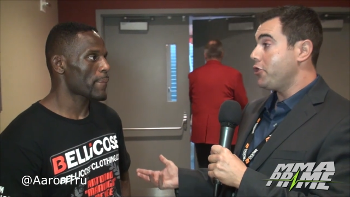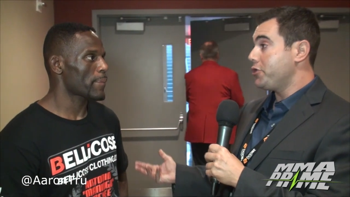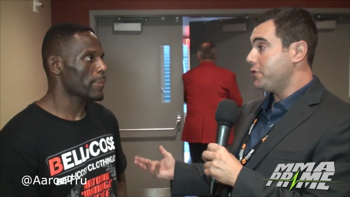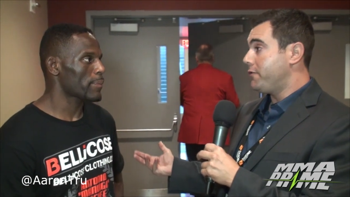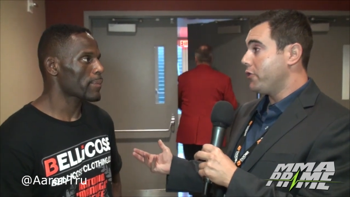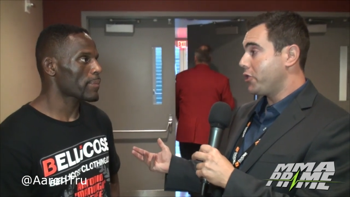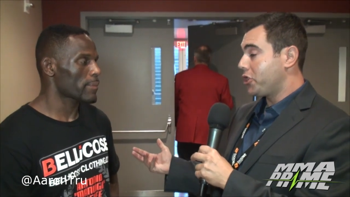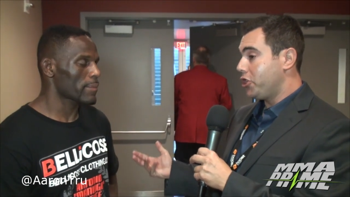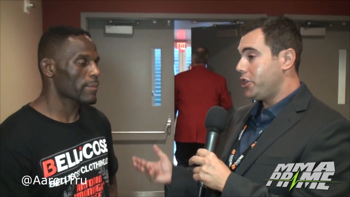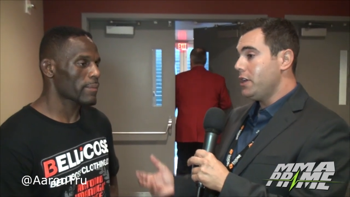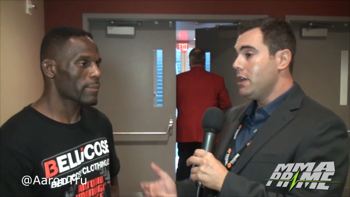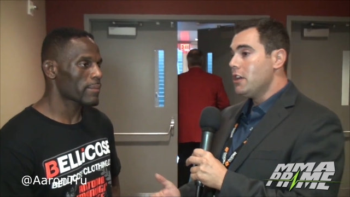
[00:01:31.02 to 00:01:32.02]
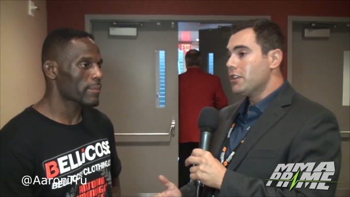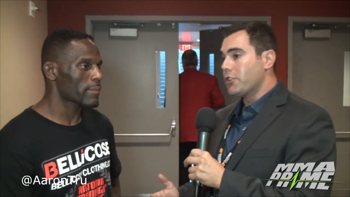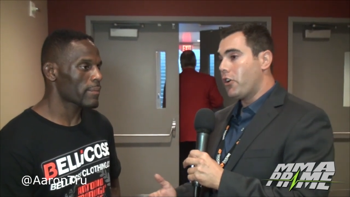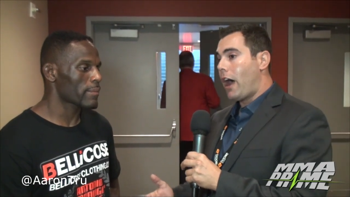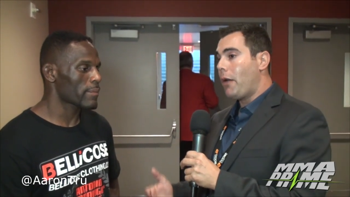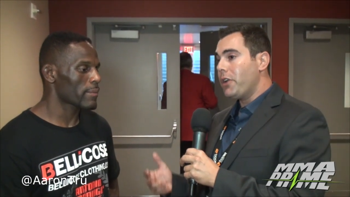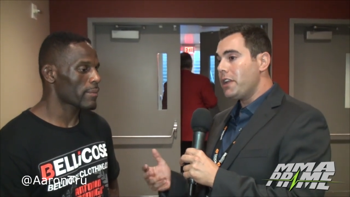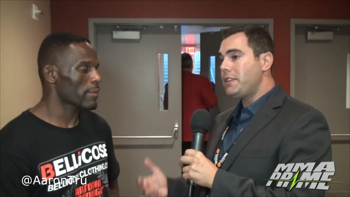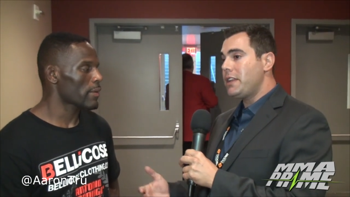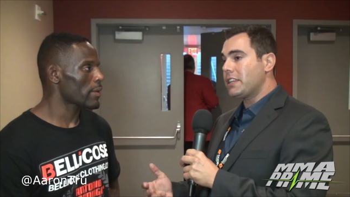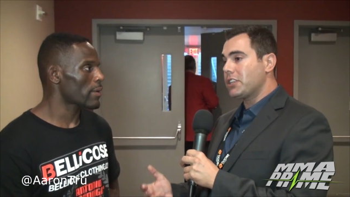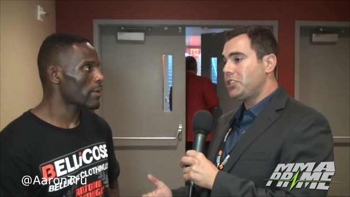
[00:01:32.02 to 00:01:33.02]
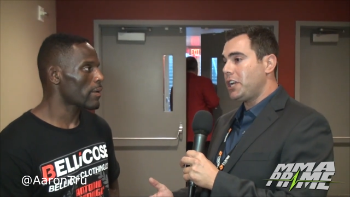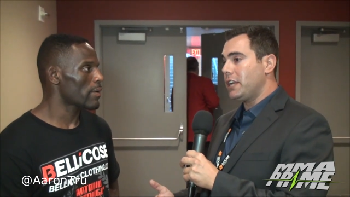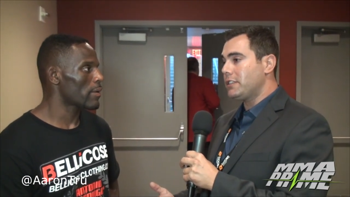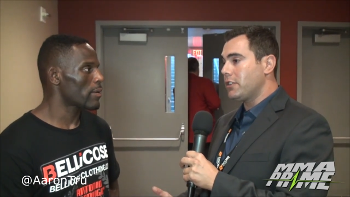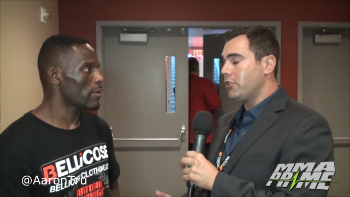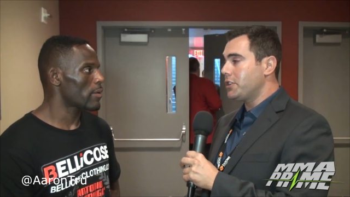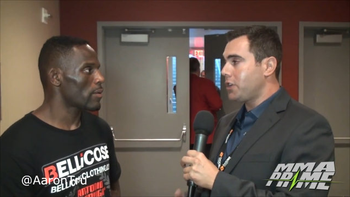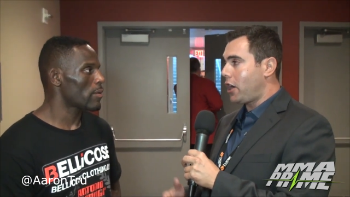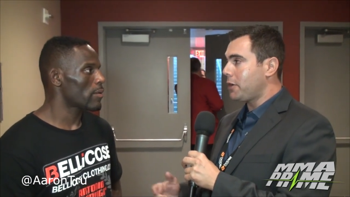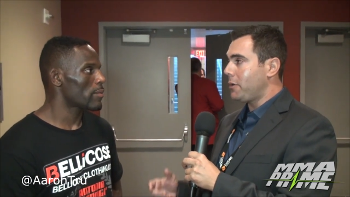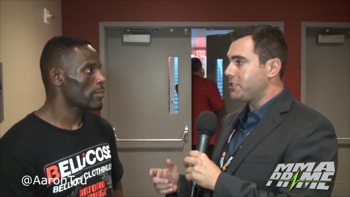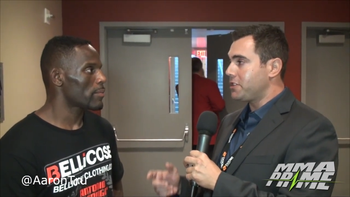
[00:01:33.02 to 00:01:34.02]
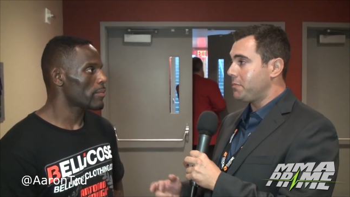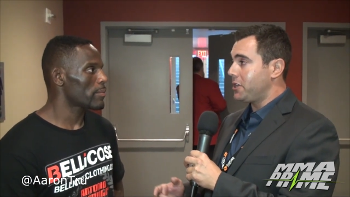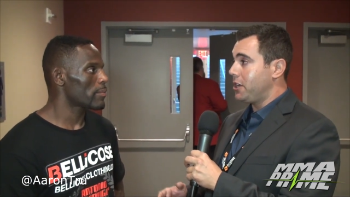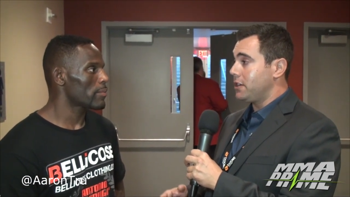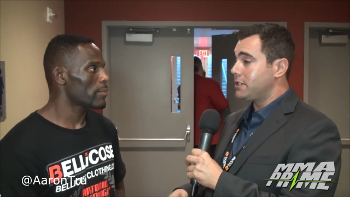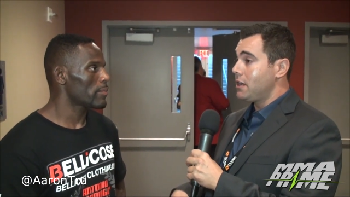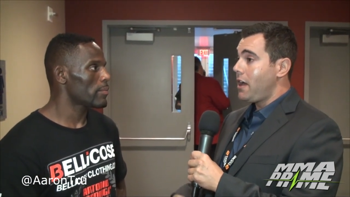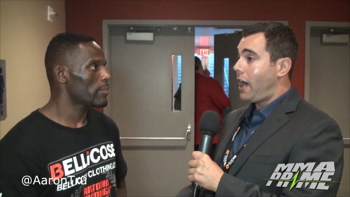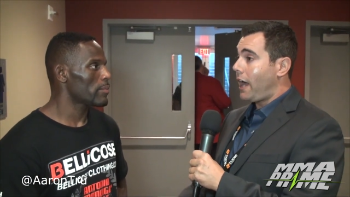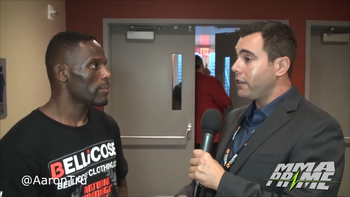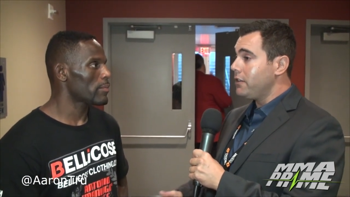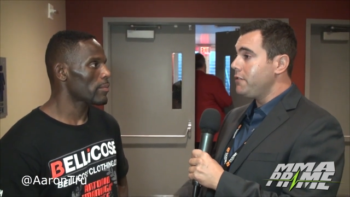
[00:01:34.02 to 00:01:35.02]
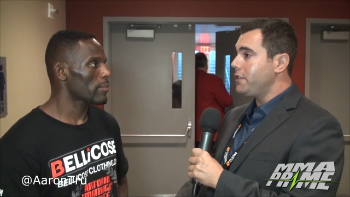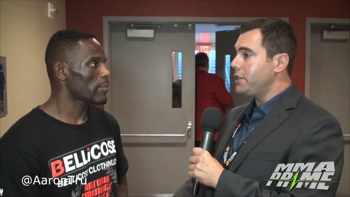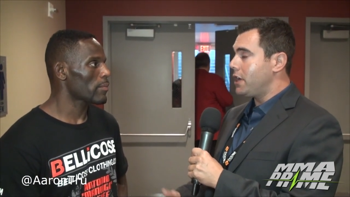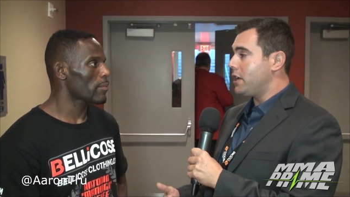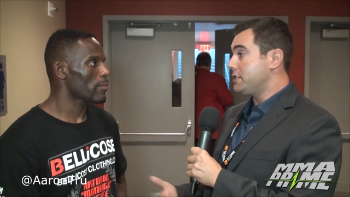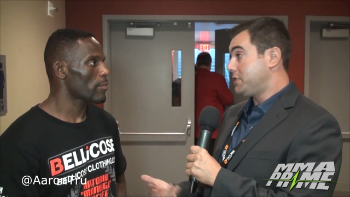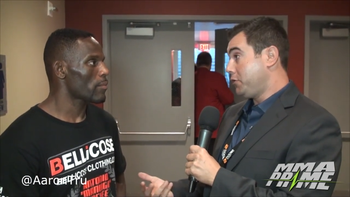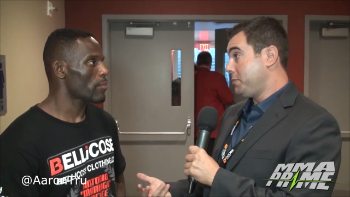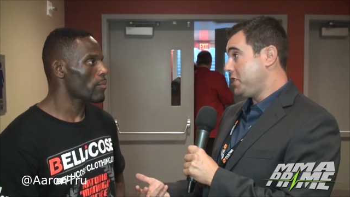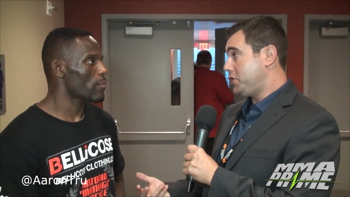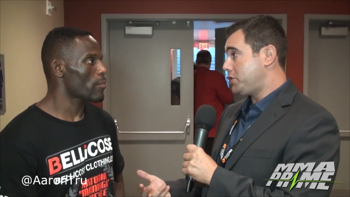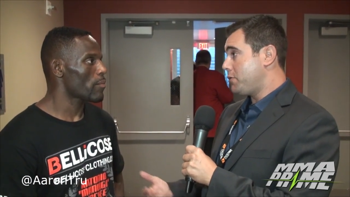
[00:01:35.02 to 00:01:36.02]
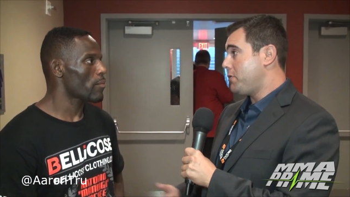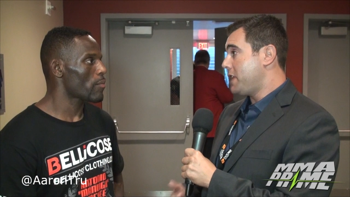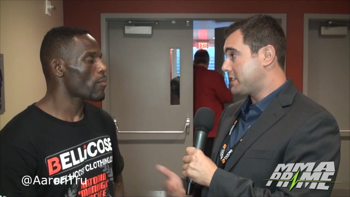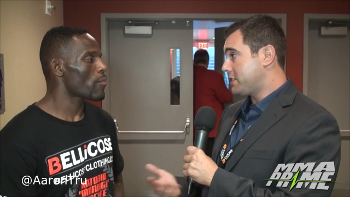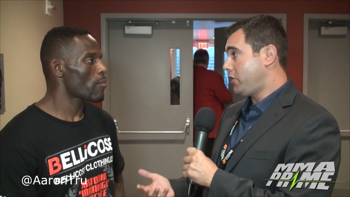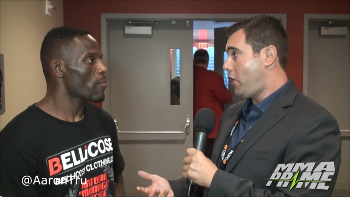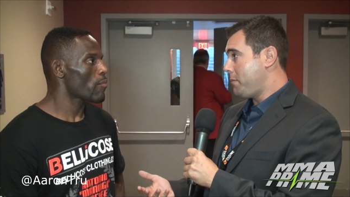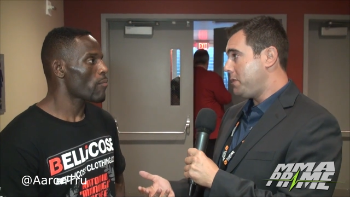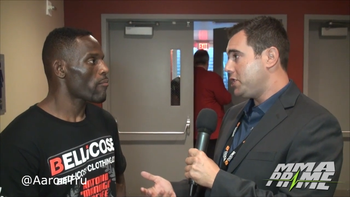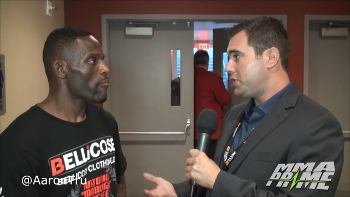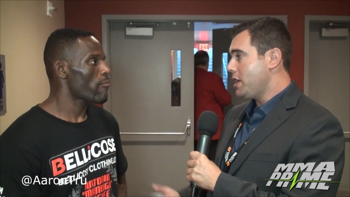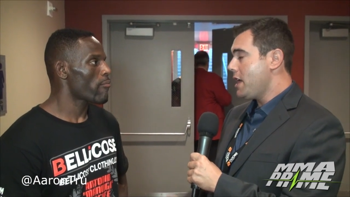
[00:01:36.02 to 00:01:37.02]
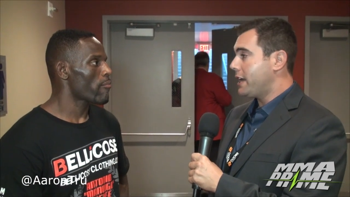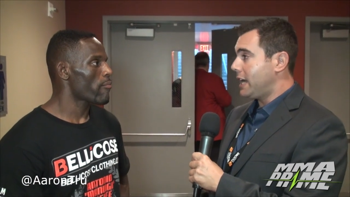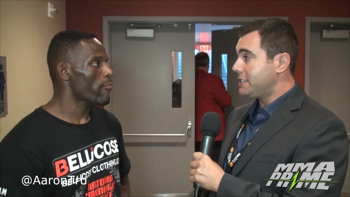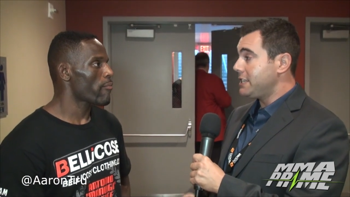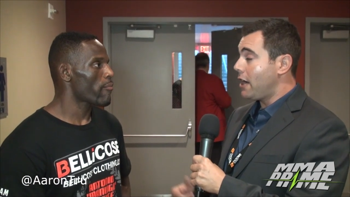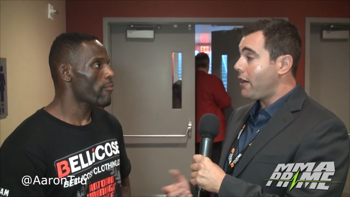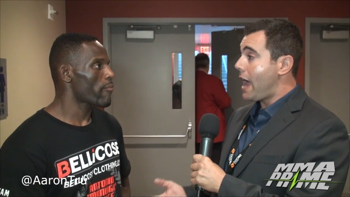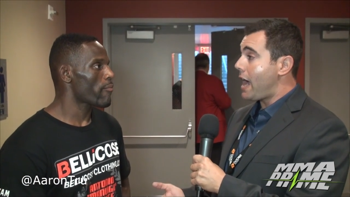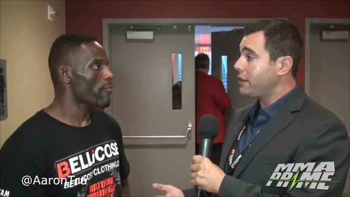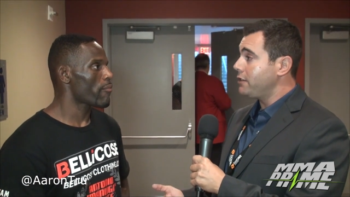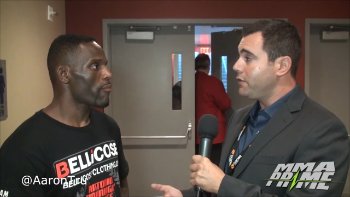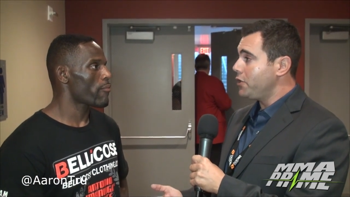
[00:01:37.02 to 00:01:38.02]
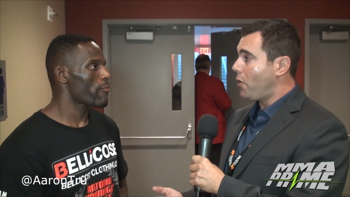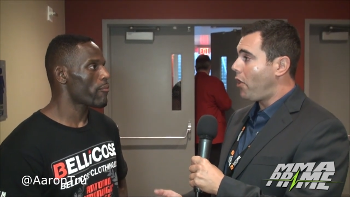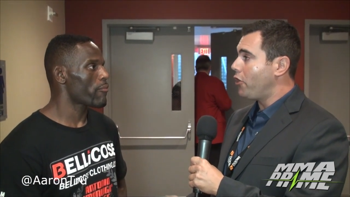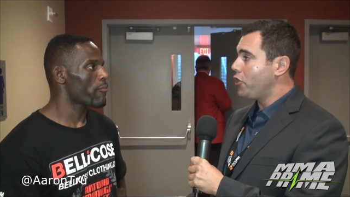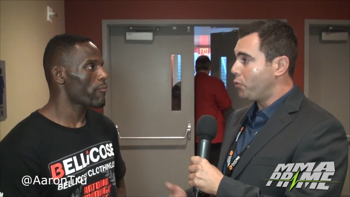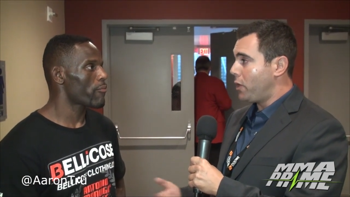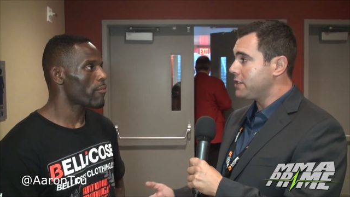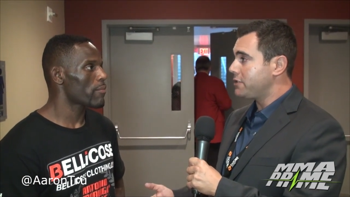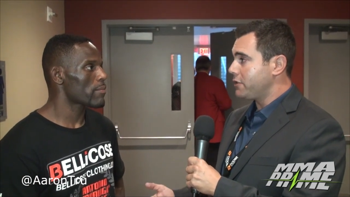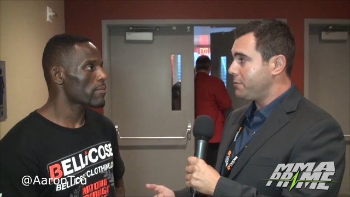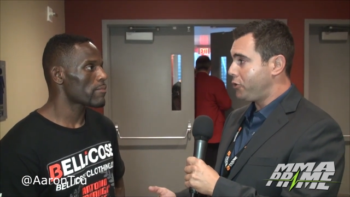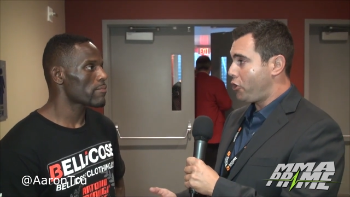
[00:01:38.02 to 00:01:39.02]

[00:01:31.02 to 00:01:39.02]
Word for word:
Speaker 1: you know, and you're feeling good. So I wanted to take the chance, though, to talk about something else. I live in uh, Seal Beach, next to Long Beach, and I see how active you are in the wrestling